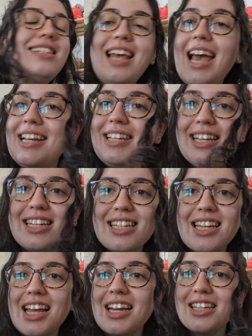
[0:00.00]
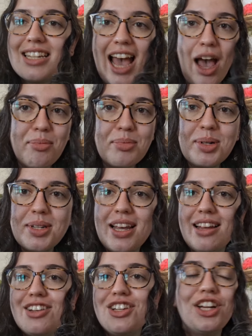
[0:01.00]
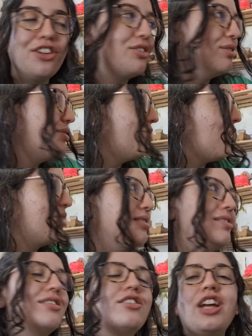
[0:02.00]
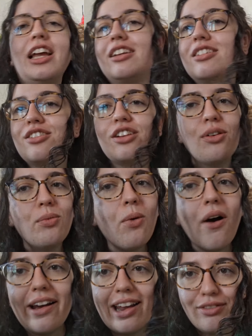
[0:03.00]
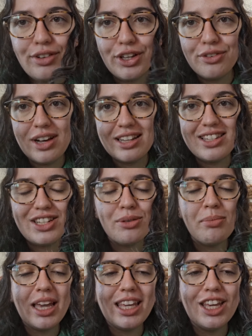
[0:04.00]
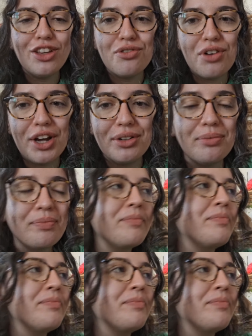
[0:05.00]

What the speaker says: edit and adapt and change the fonts, change whatever you fancy to make it your own.